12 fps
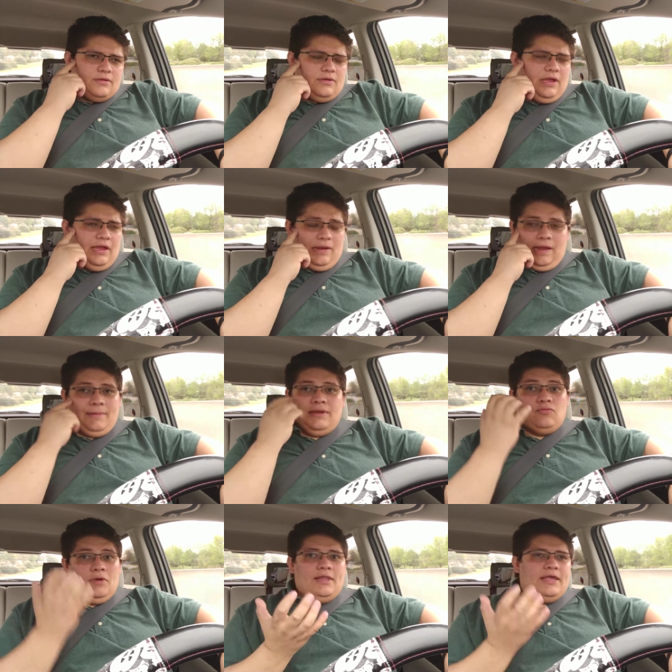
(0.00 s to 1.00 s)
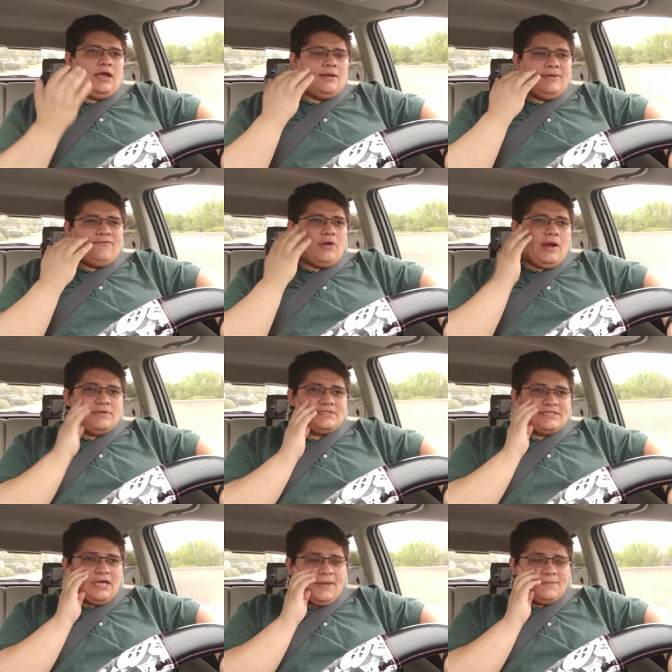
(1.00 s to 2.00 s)
I mean really young, before I was
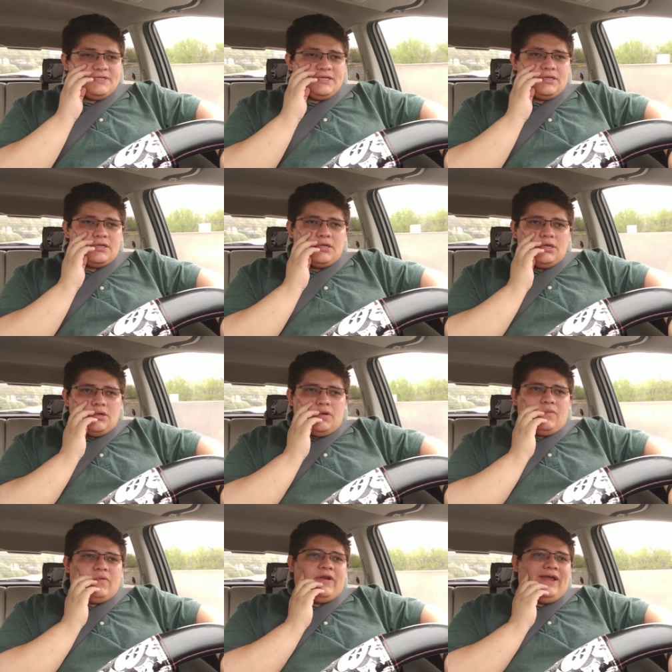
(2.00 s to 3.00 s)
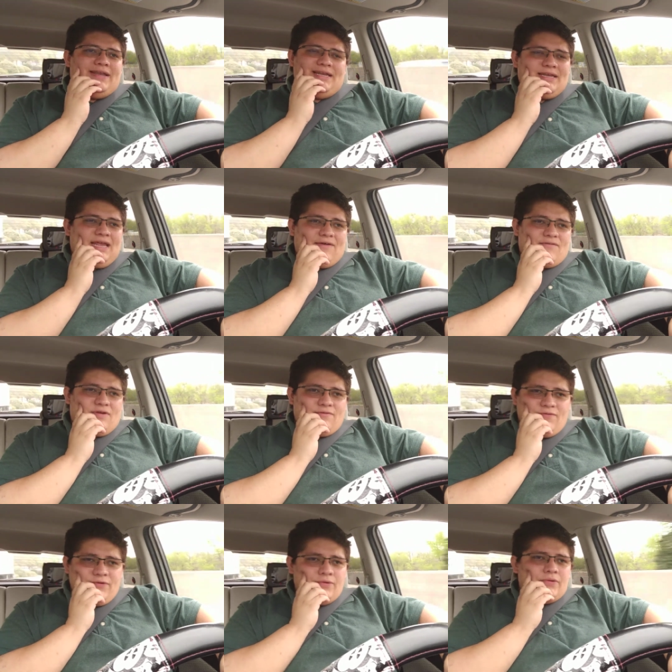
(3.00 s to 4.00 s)
adopted, when I didn't have enough
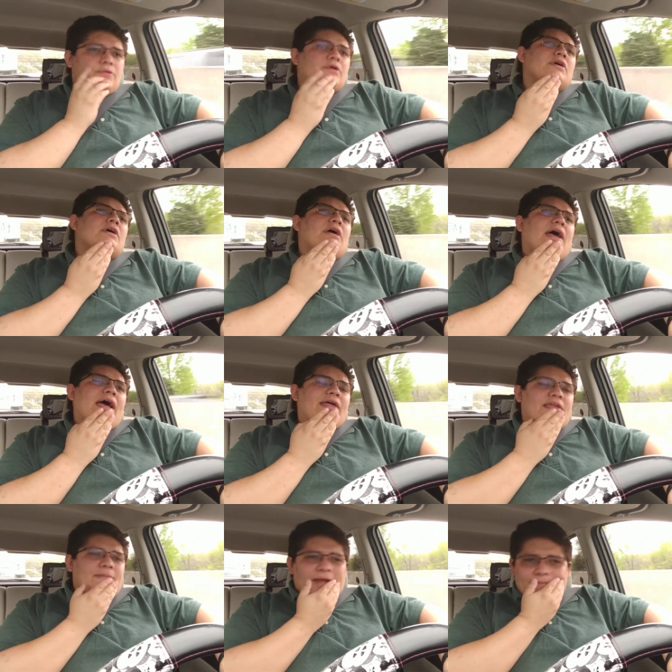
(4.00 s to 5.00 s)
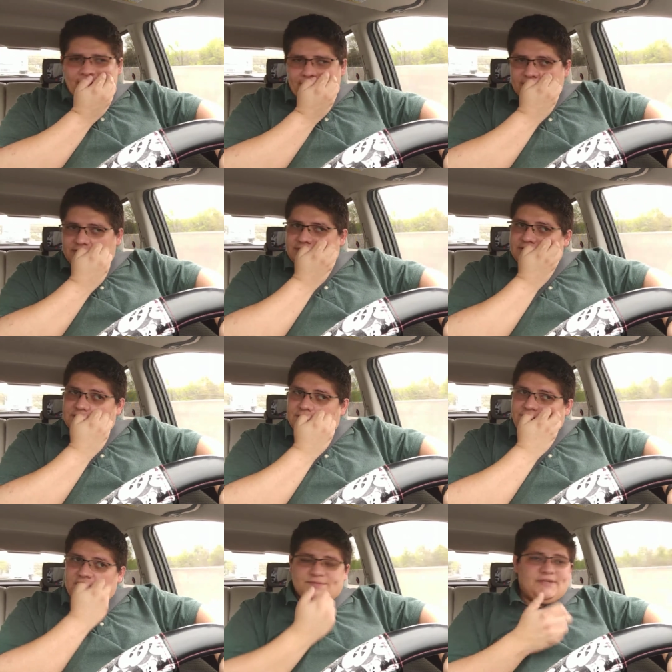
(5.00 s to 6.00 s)
food, and then my parents,
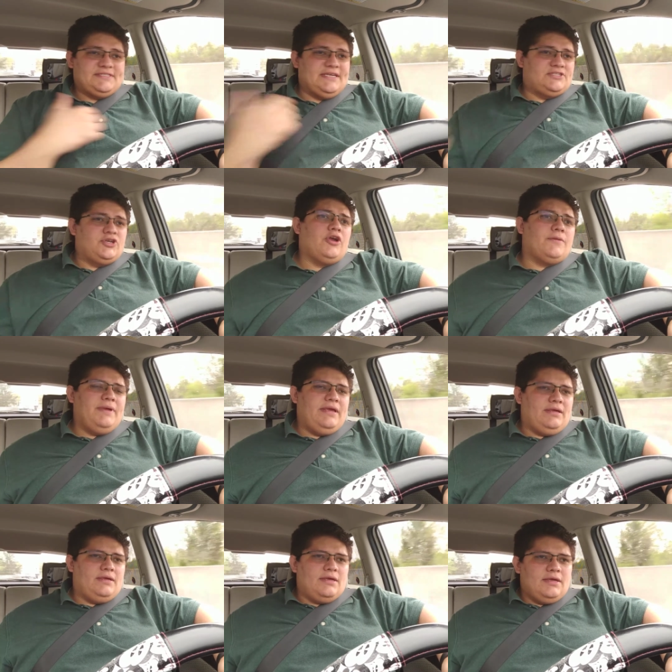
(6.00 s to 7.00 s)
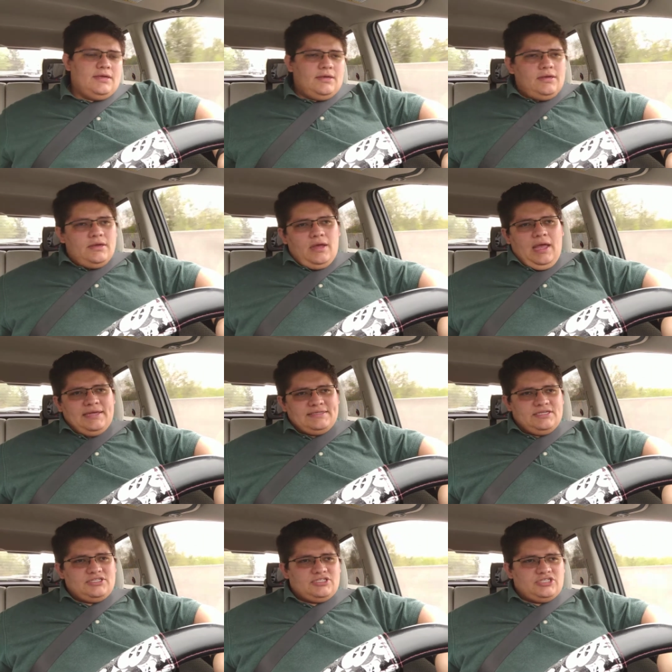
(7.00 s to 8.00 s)
the first place they took me as
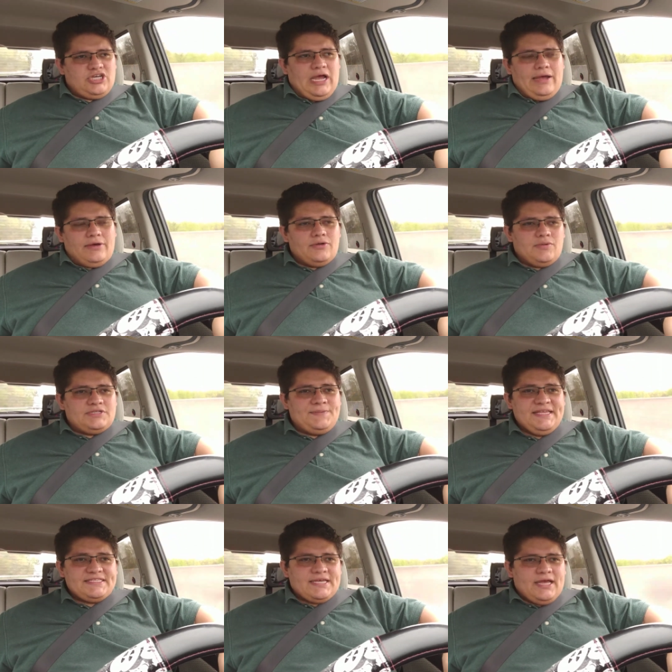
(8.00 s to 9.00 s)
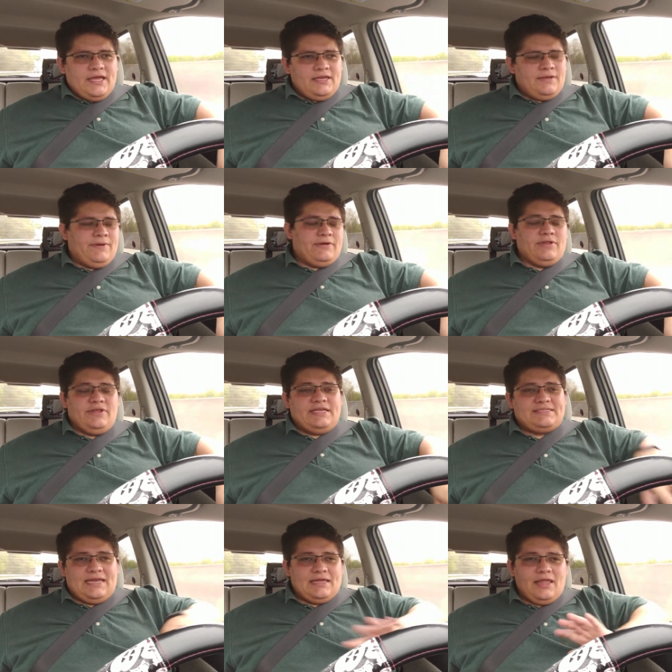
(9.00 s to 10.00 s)
a child was Pizza Hut, and apparently they
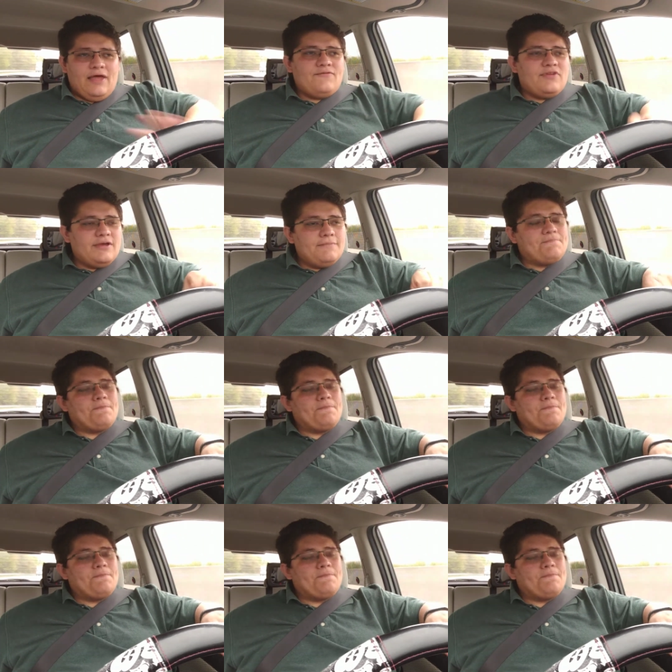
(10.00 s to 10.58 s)
said I loved it.